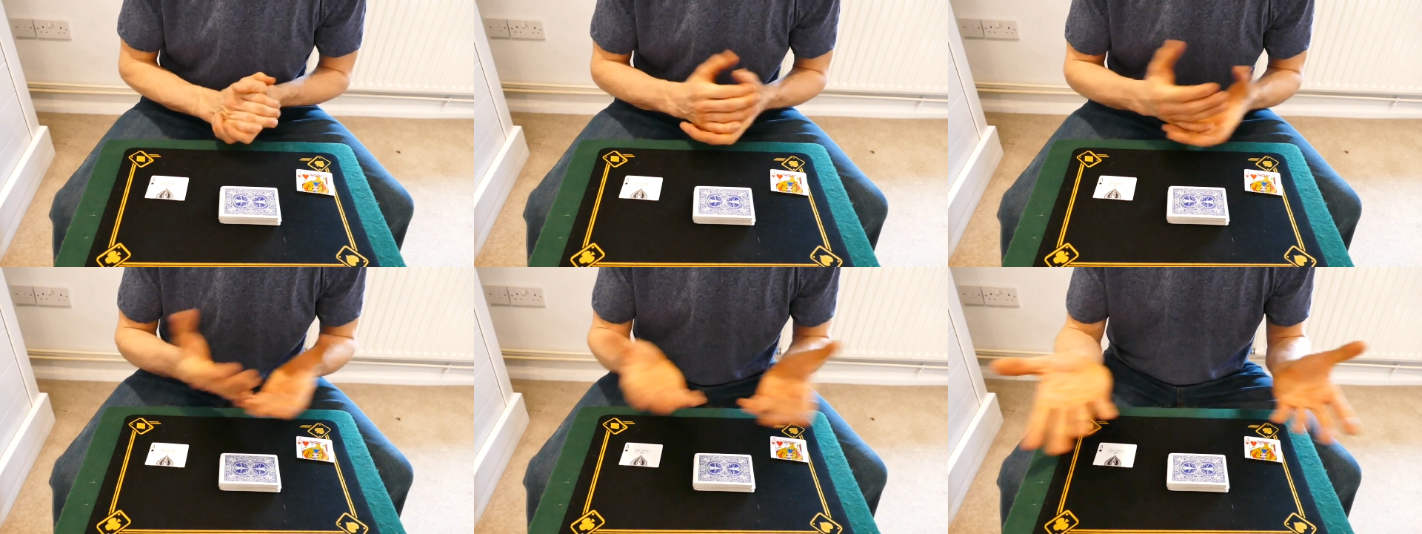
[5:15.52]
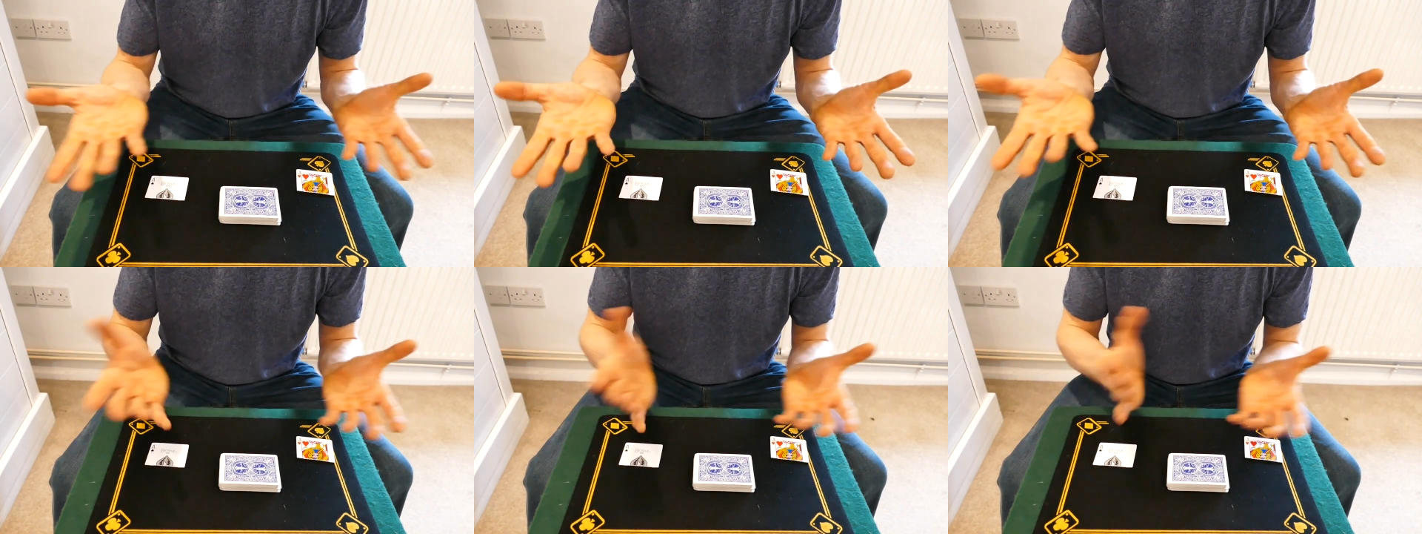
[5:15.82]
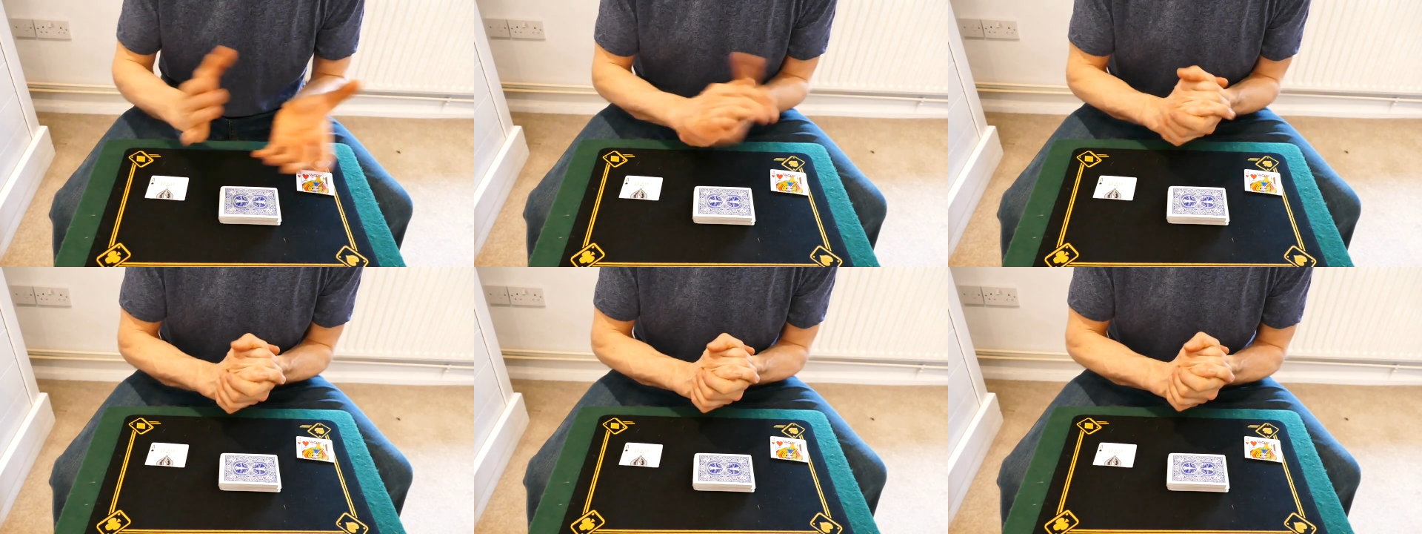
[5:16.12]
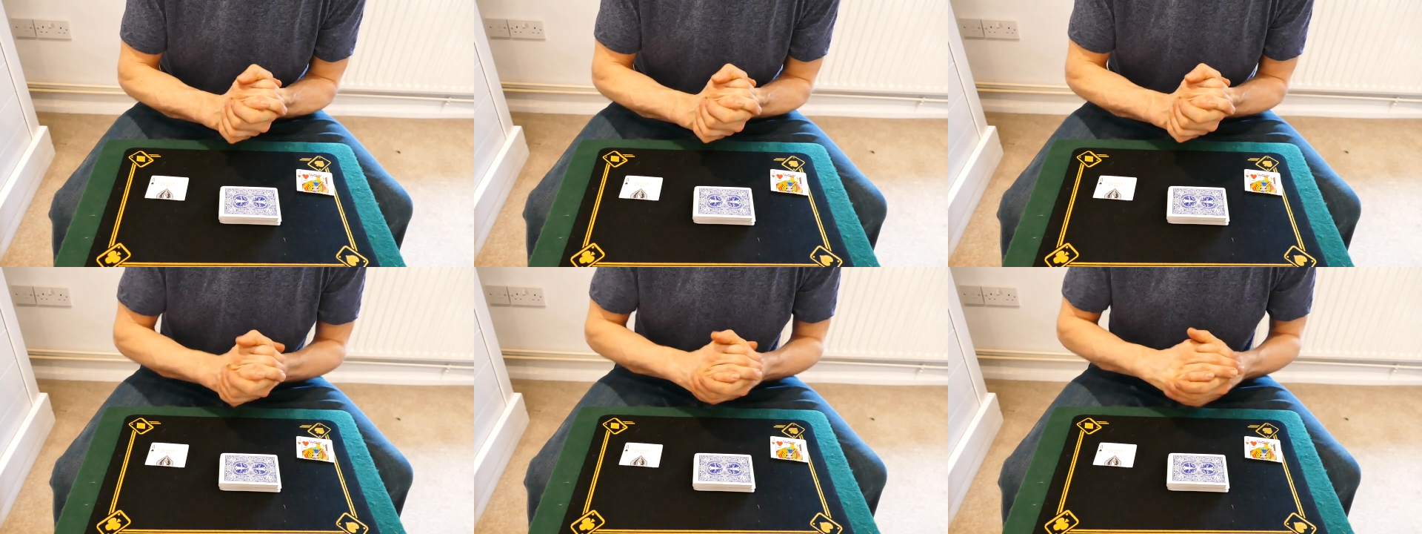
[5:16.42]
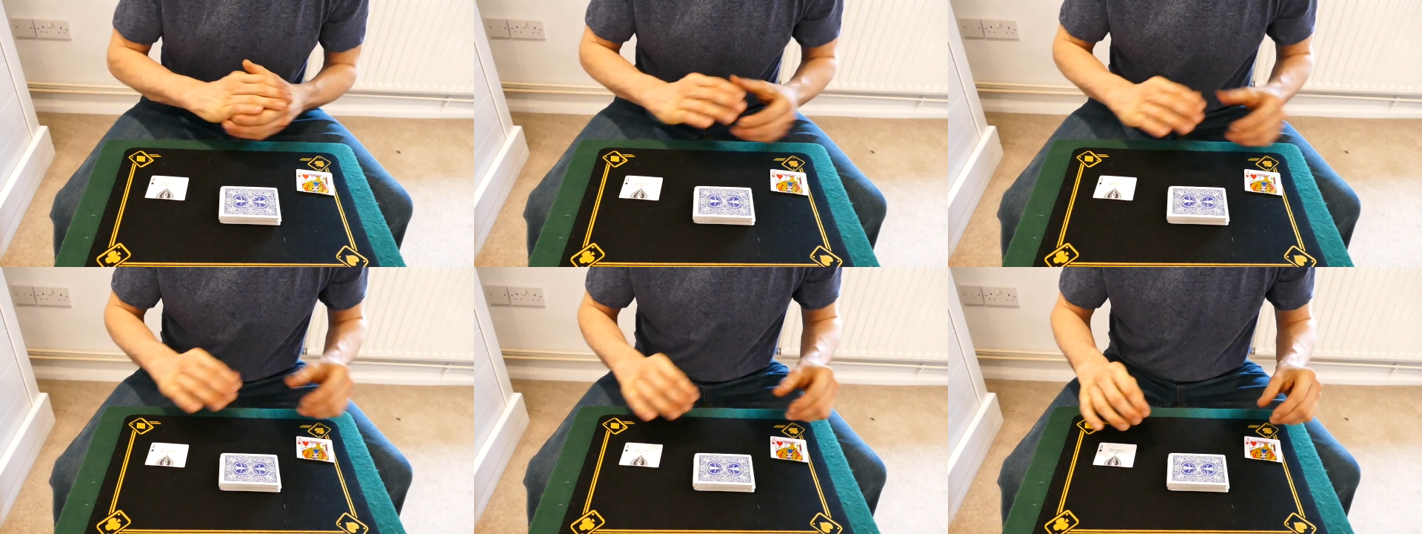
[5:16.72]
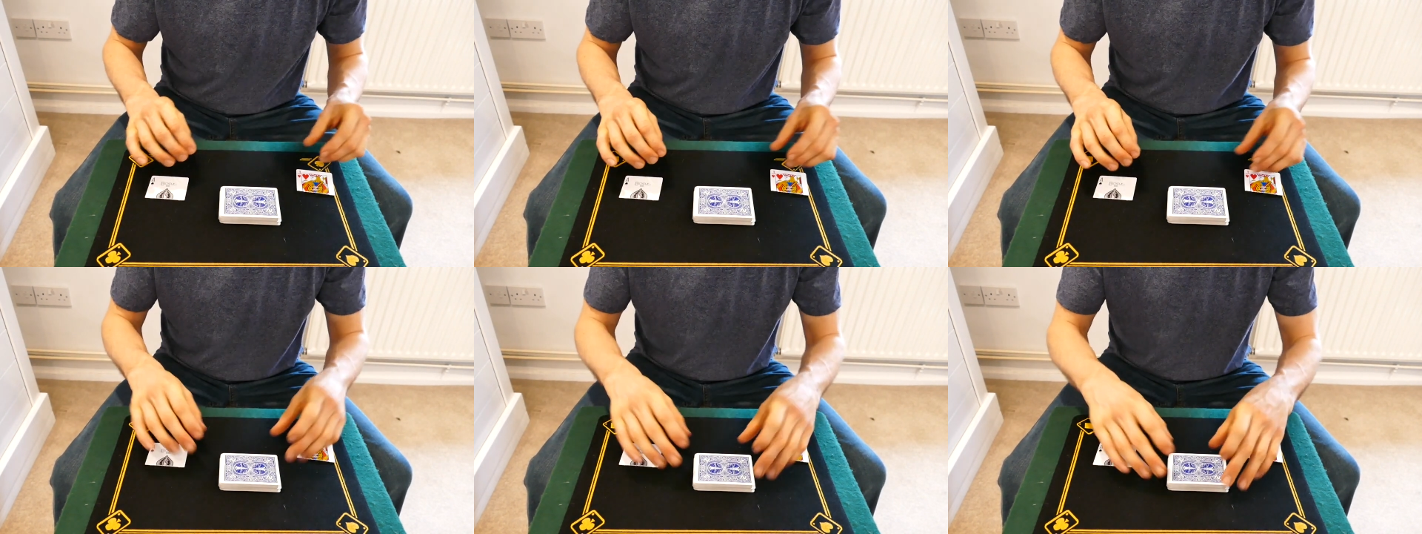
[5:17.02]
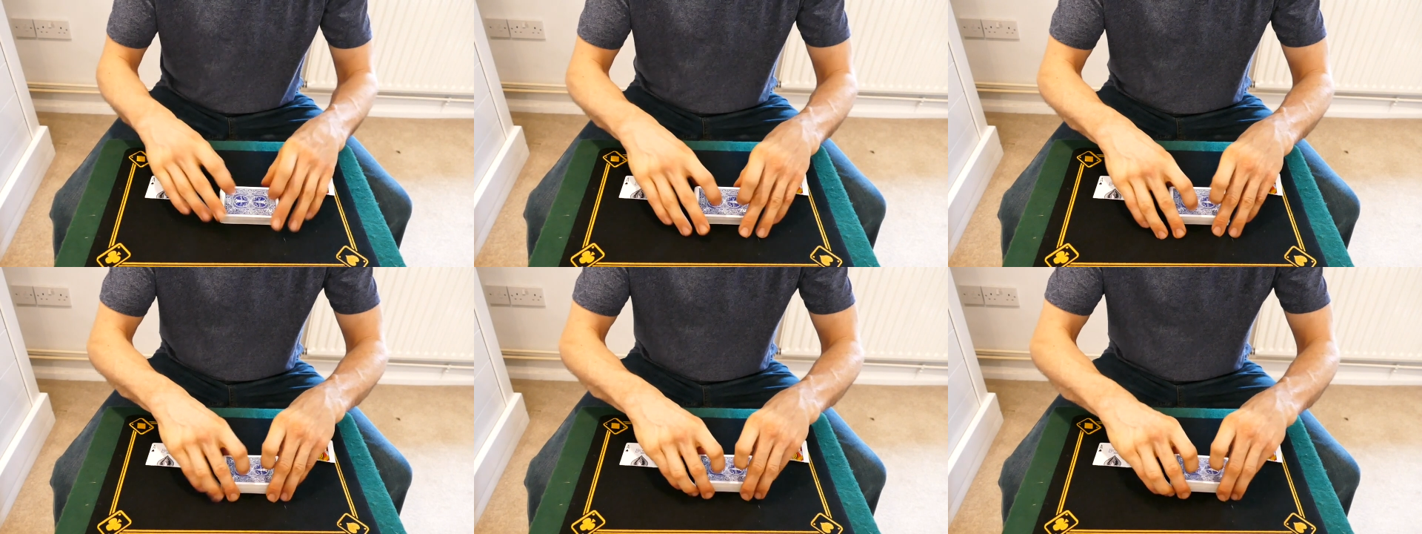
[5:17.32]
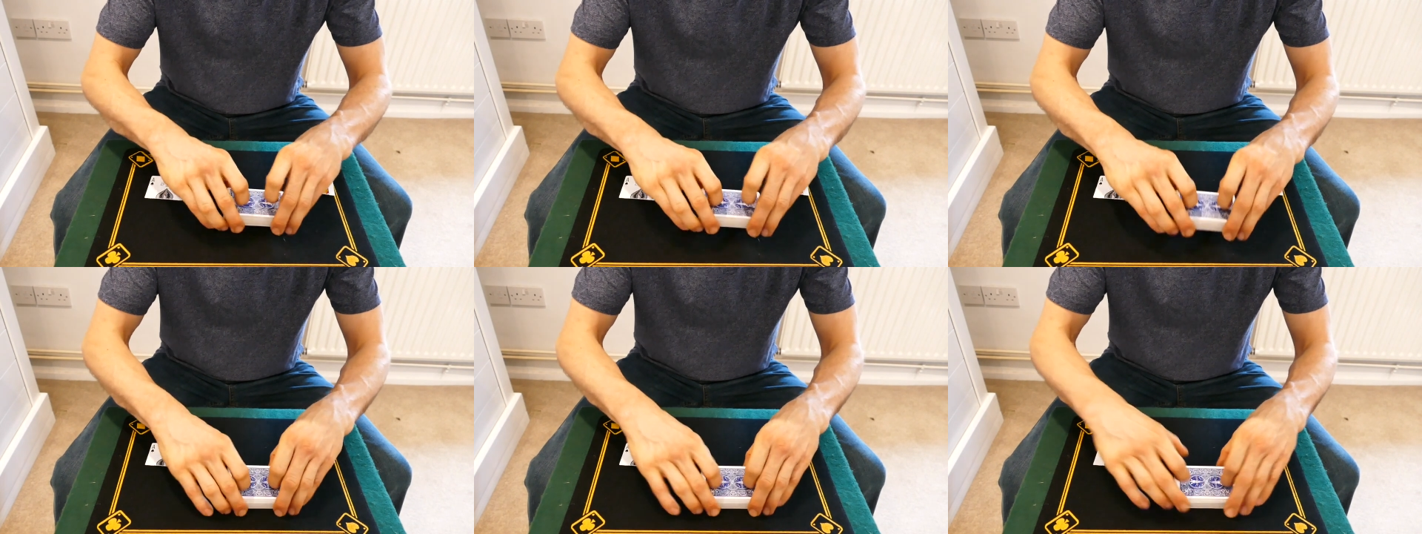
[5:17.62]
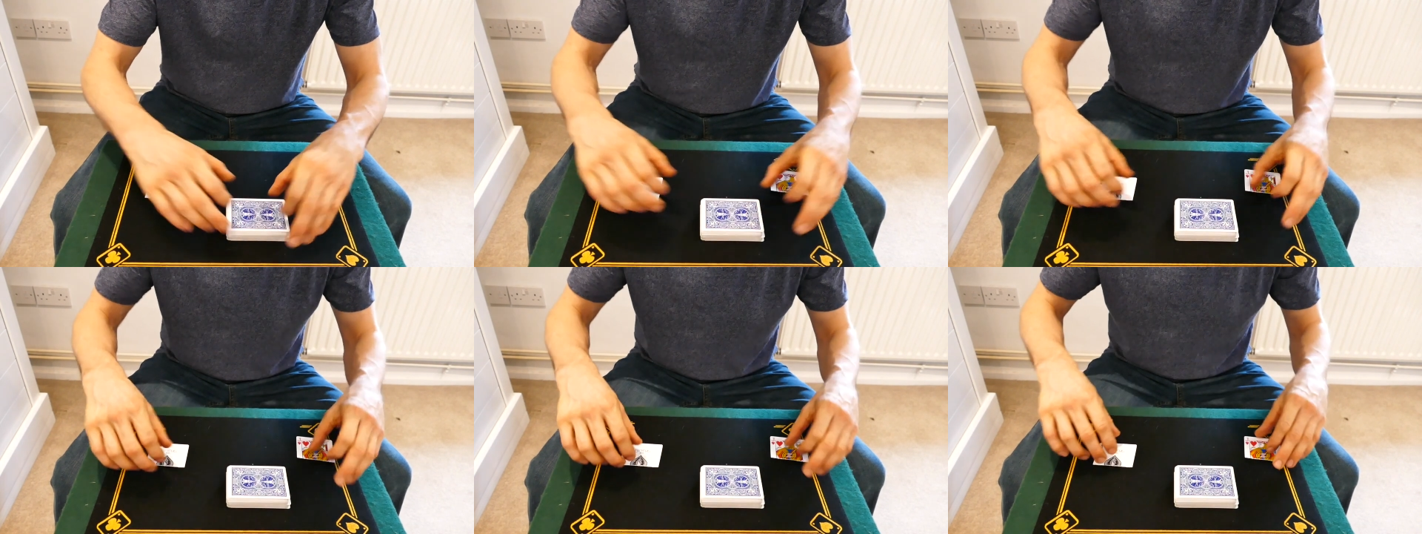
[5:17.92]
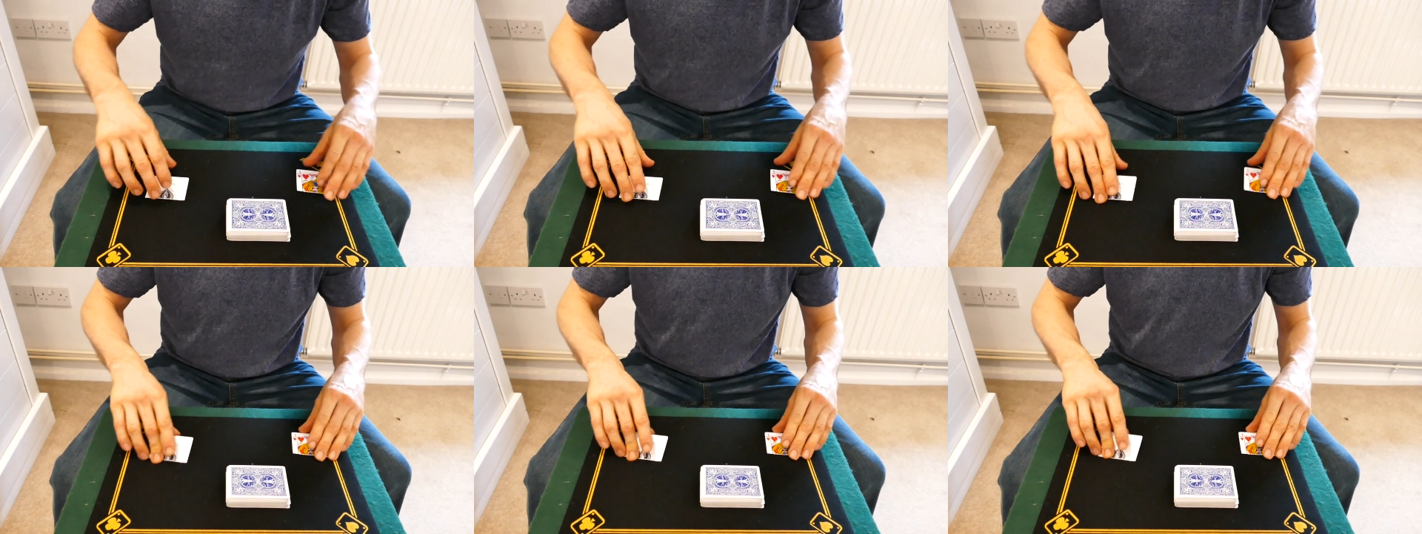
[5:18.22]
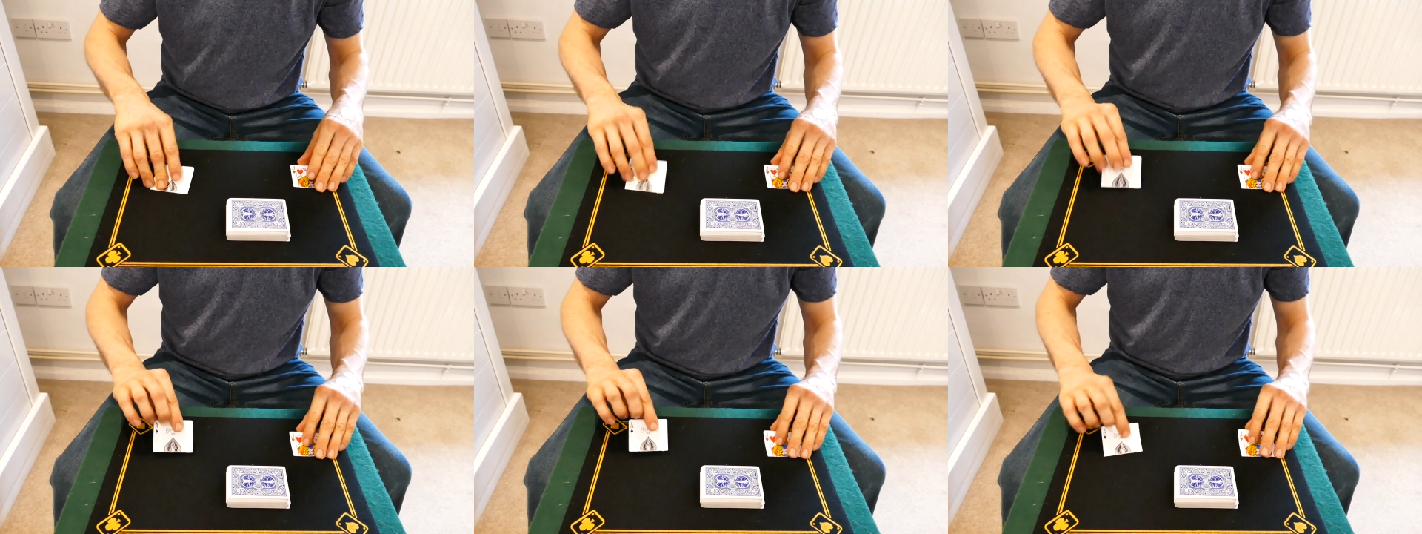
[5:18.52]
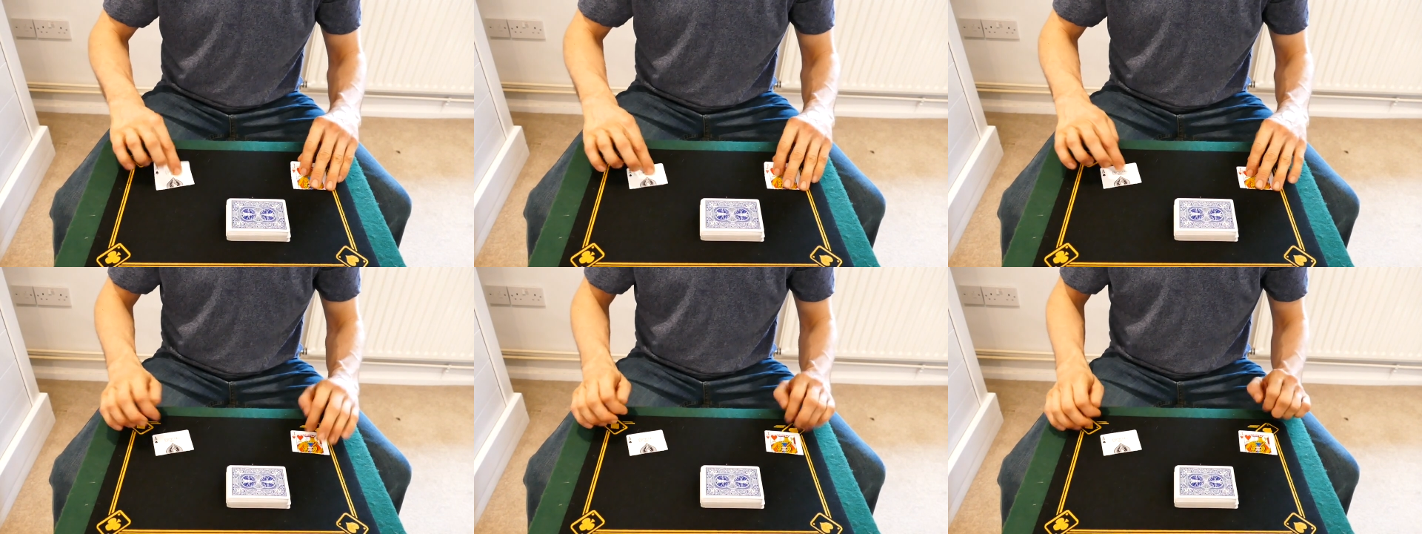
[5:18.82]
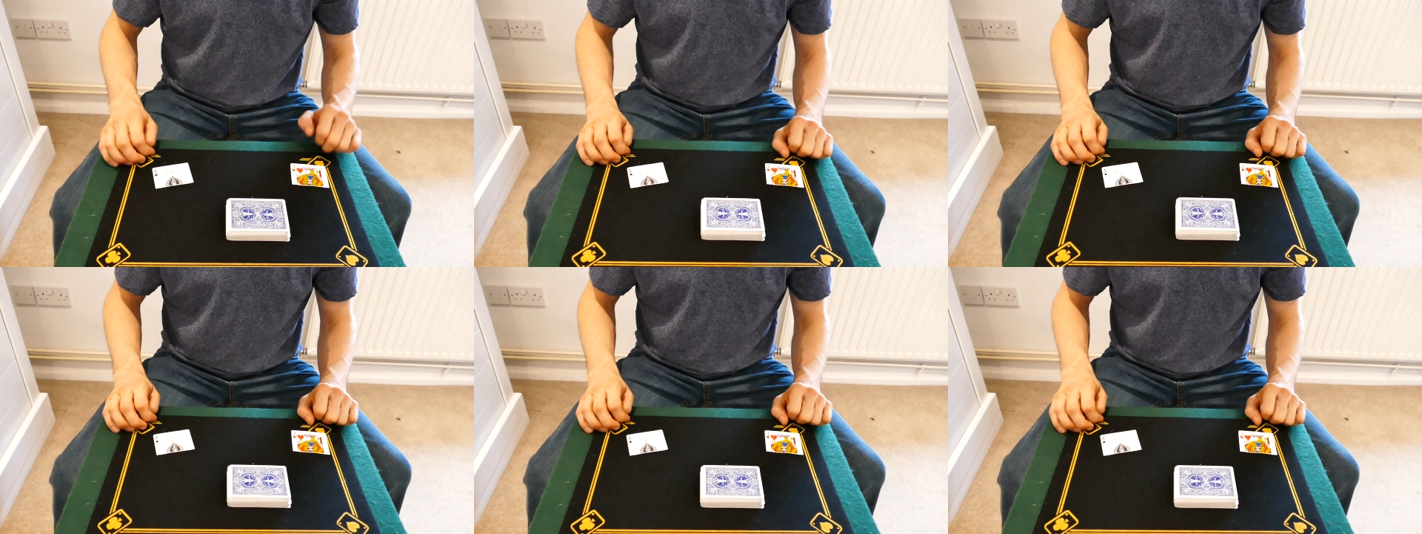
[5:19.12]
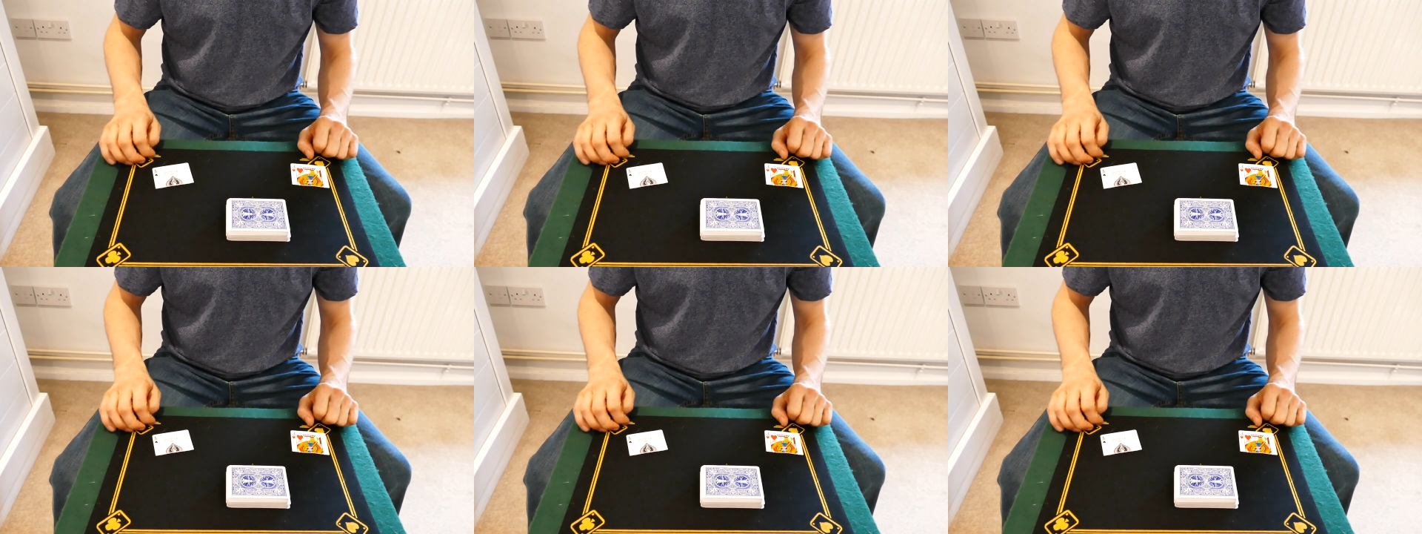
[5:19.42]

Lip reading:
(no speaker visible)